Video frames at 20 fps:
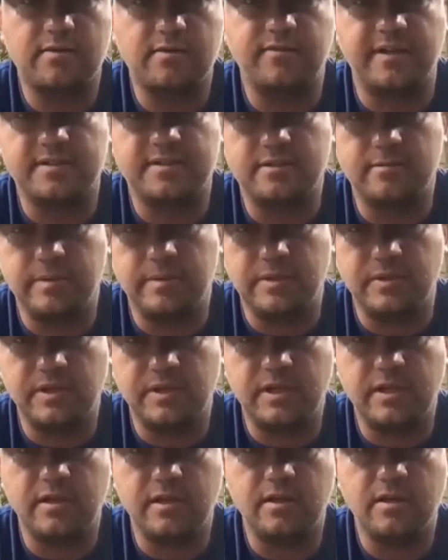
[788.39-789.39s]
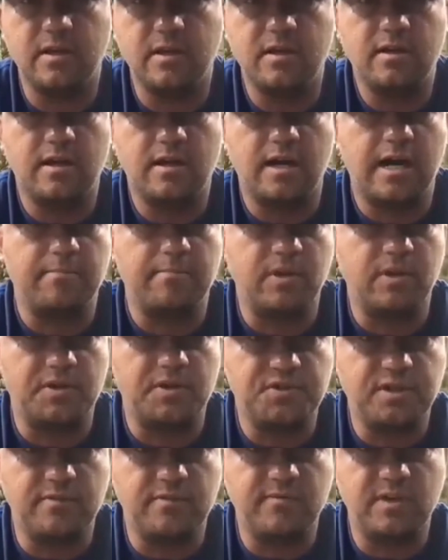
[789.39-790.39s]
flexibility,
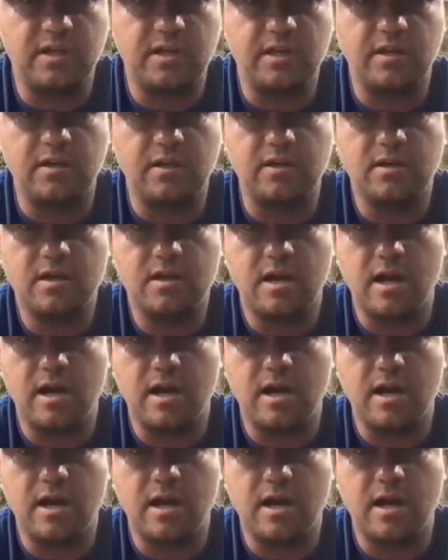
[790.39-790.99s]
longevity.